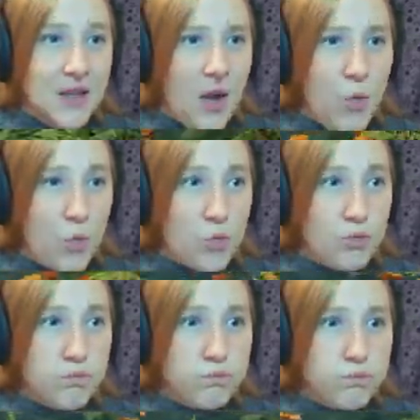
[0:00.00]
Oh.
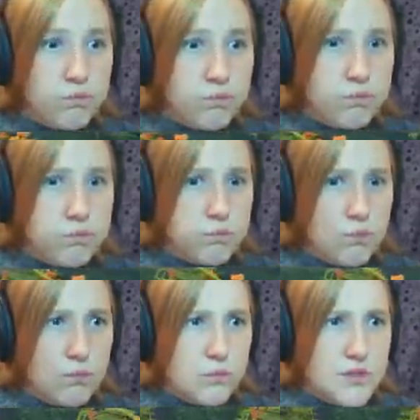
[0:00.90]

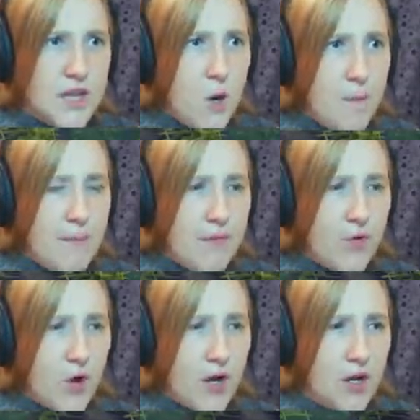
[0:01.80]
Was that open
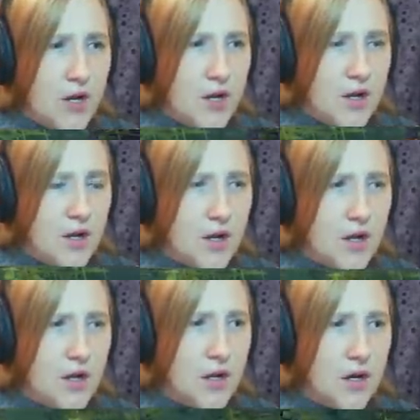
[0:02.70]
before?
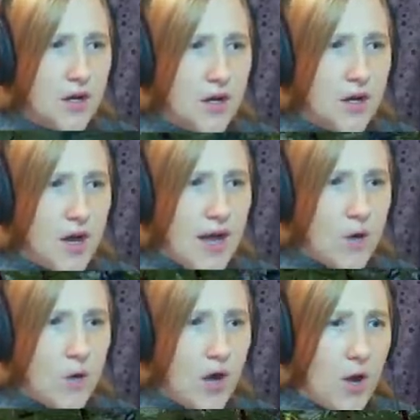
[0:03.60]
I
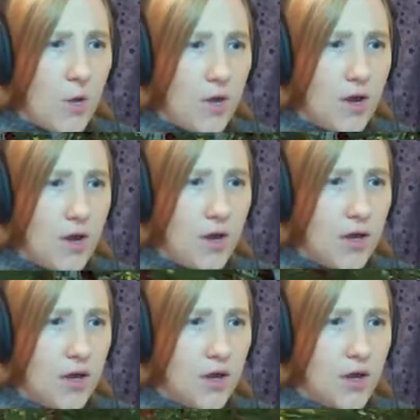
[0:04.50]
don't know.
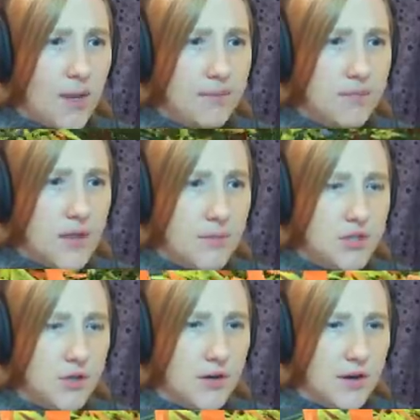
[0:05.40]
Come, come,
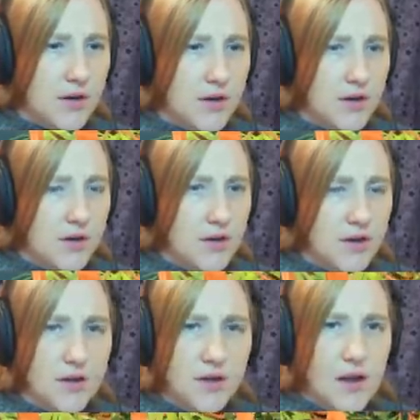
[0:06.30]
children.
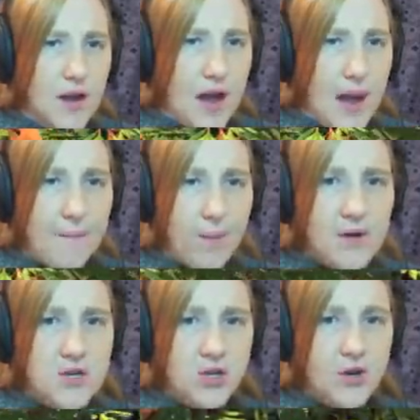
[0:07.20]
I'm
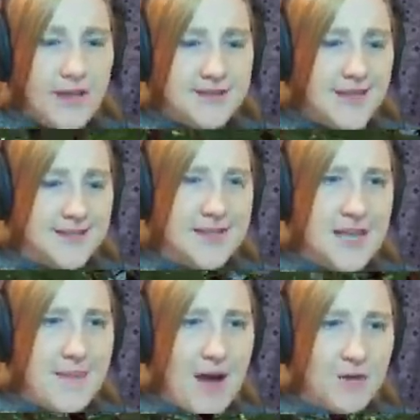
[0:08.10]
pretty sure that says
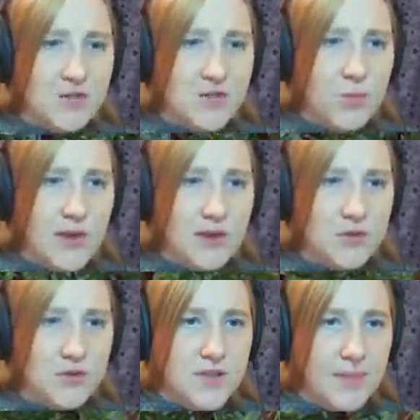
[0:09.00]
keep out in
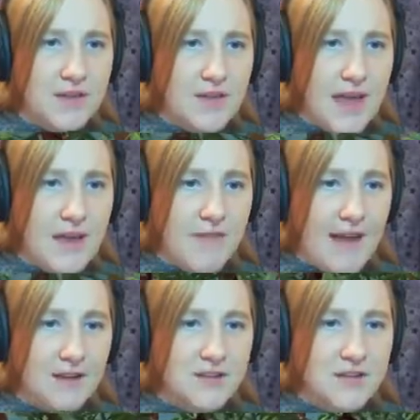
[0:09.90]
Swedish or something to that effect